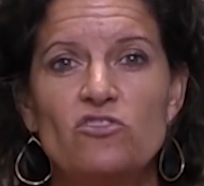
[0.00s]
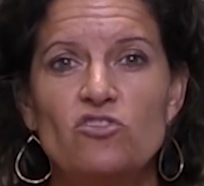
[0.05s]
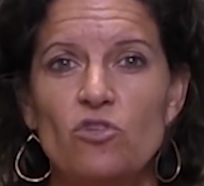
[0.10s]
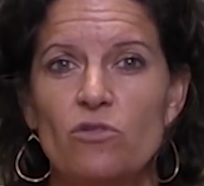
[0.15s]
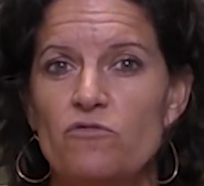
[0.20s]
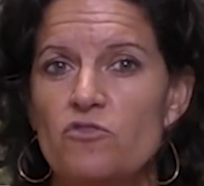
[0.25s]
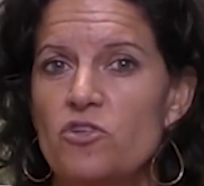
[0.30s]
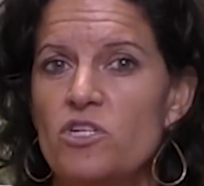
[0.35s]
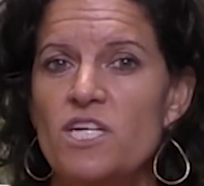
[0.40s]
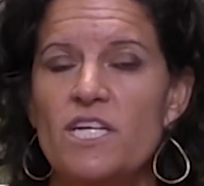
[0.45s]
So
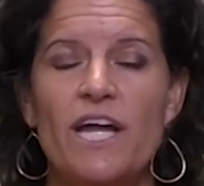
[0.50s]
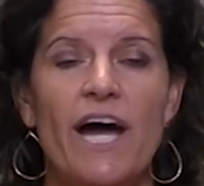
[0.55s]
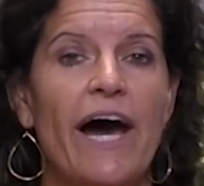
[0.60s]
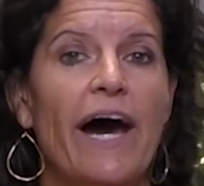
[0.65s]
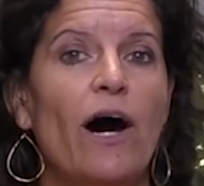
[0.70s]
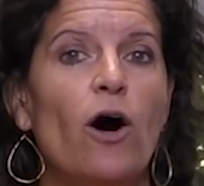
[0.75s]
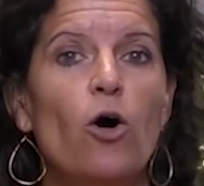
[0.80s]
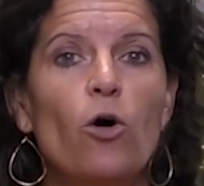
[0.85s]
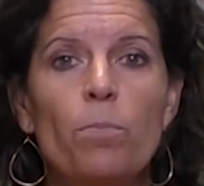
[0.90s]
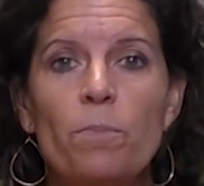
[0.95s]
if you need
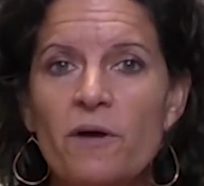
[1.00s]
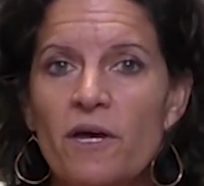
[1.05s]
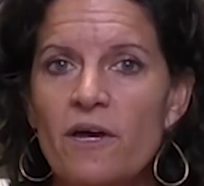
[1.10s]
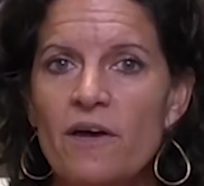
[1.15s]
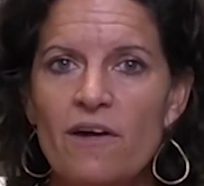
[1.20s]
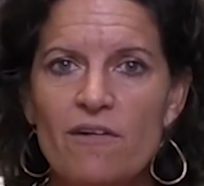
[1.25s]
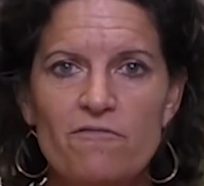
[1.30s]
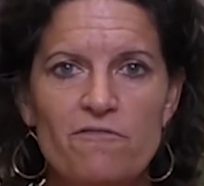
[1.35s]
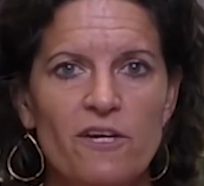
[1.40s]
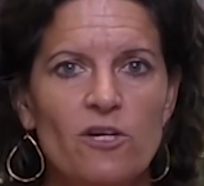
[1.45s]
help
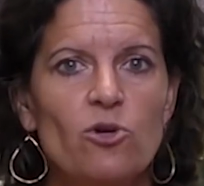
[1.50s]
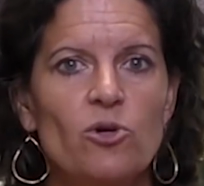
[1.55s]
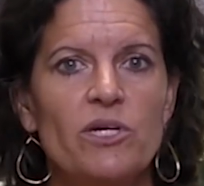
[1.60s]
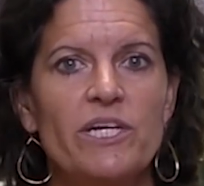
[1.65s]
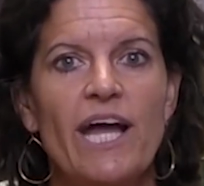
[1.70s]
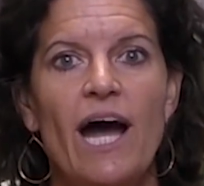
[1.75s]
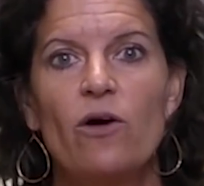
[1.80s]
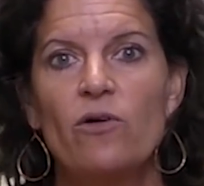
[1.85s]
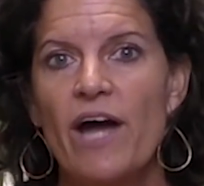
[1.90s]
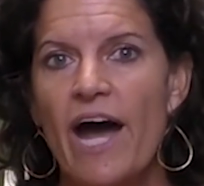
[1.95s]

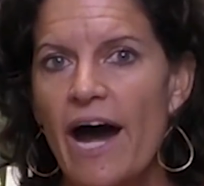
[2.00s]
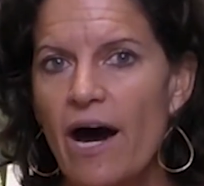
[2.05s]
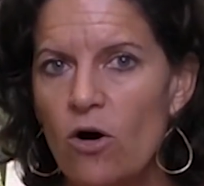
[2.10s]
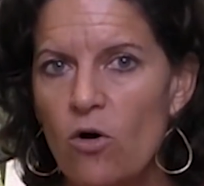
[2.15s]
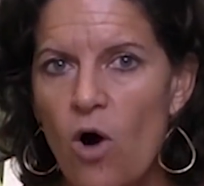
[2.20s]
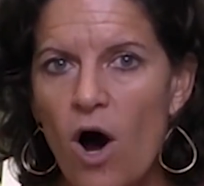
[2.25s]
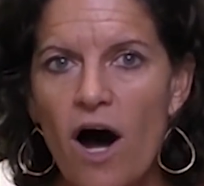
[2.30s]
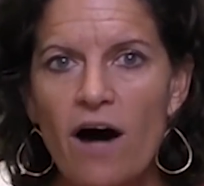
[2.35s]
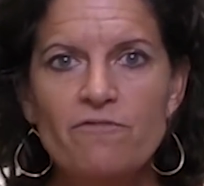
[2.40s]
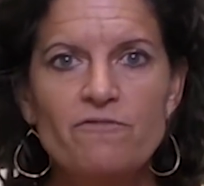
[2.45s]
figuring out
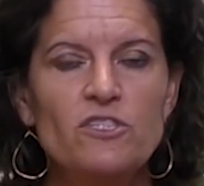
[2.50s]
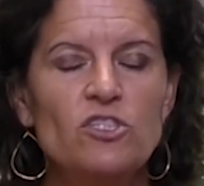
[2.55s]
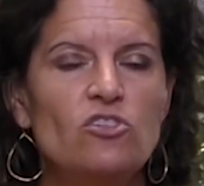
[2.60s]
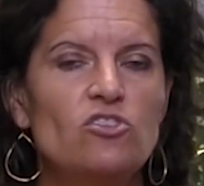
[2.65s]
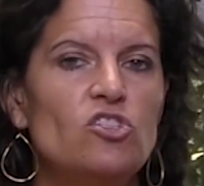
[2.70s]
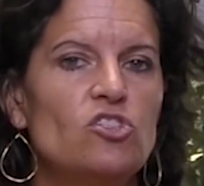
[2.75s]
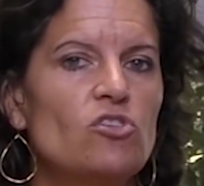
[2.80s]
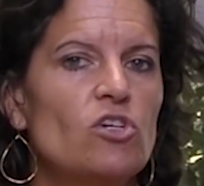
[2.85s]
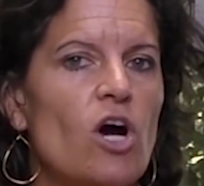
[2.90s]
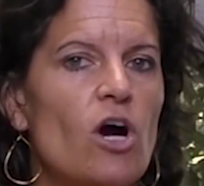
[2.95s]
how often
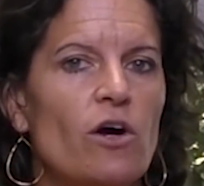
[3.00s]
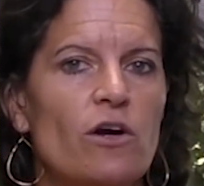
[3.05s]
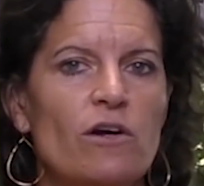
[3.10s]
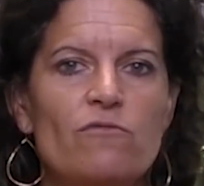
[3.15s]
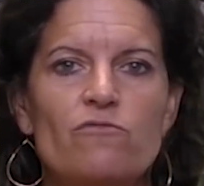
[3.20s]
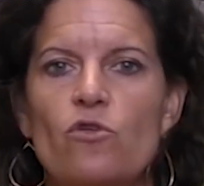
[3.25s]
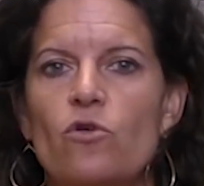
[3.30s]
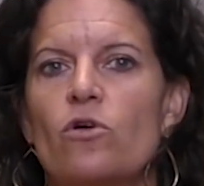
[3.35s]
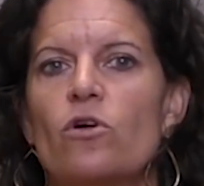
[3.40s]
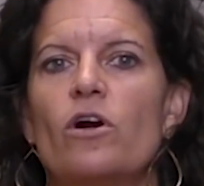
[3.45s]
you do
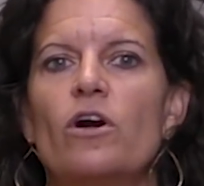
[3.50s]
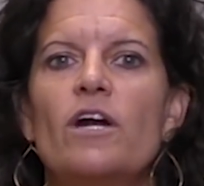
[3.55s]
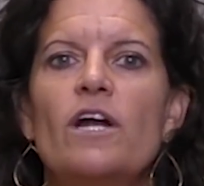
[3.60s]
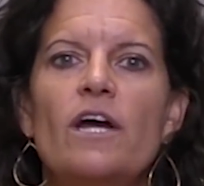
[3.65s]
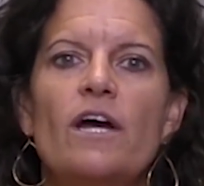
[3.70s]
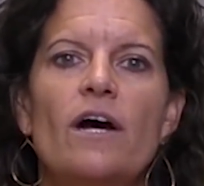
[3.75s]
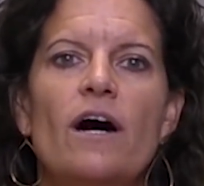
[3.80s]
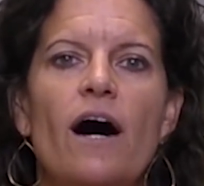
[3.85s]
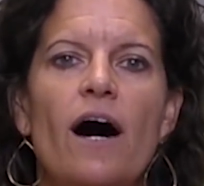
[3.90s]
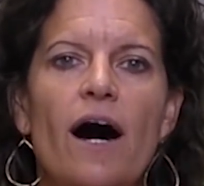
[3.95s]
carnivore,
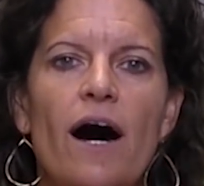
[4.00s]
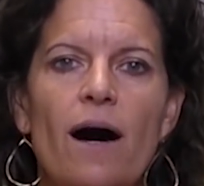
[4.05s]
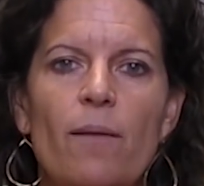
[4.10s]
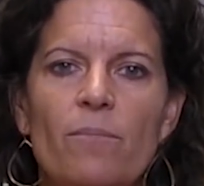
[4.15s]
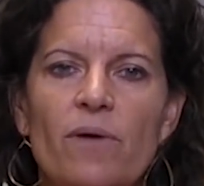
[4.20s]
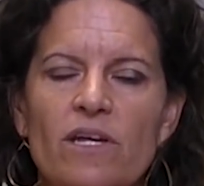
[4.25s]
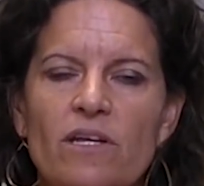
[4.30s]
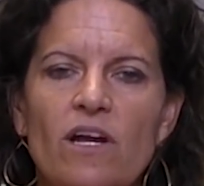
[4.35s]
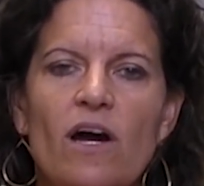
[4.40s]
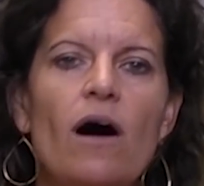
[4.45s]

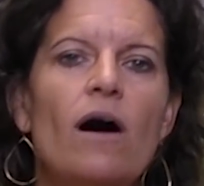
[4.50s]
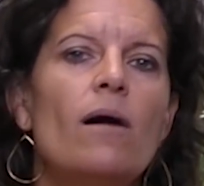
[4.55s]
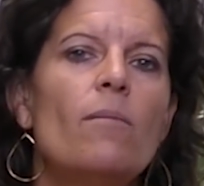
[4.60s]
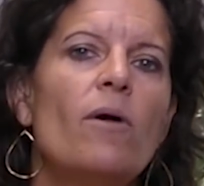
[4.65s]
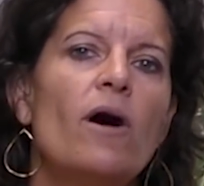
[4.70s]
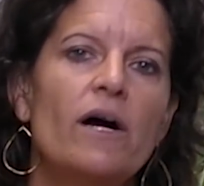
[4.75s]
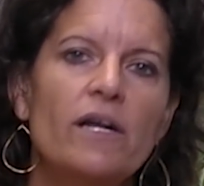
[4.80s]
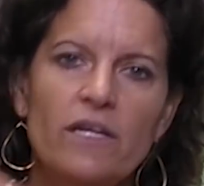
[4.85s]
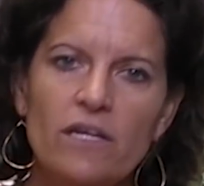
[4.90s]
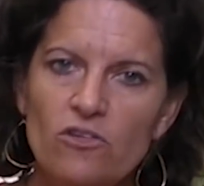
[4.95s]
um, come
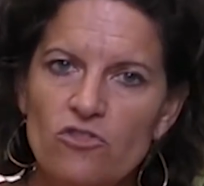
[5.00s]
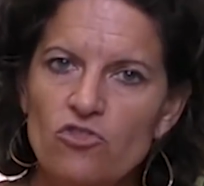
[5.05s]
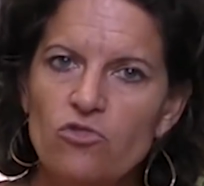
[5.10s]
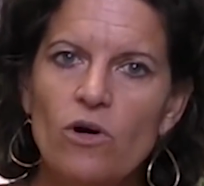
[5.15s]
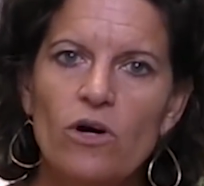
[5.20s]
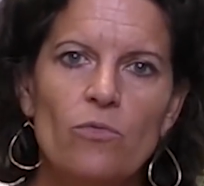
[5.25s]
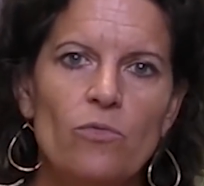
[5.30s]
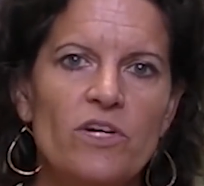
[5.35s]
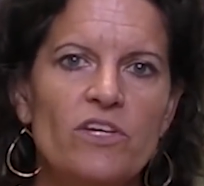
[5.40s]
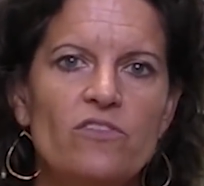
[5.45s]
on into
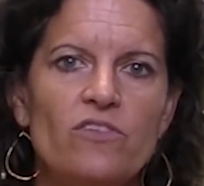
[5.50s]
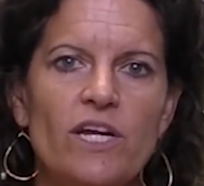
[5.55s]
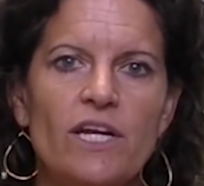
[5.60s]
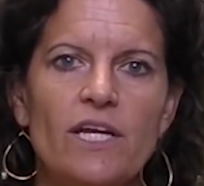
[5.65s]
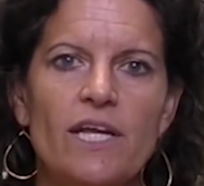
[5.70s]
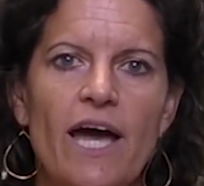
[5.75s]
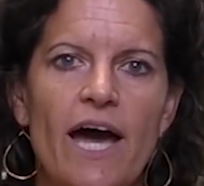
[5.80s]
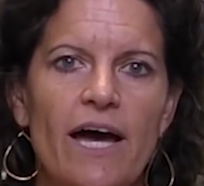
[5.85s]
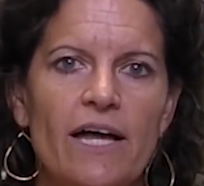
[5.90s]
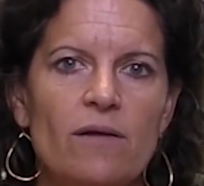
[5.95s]
our Reset
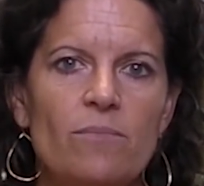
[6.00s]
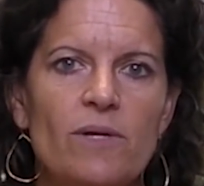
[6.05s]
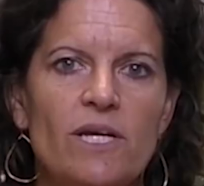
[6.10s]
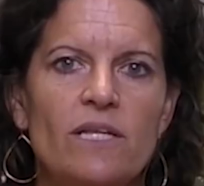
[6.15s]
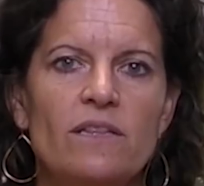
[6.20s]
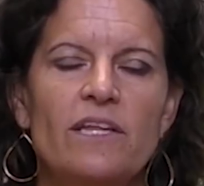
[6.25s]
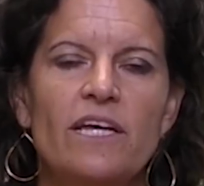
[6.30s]
Academy.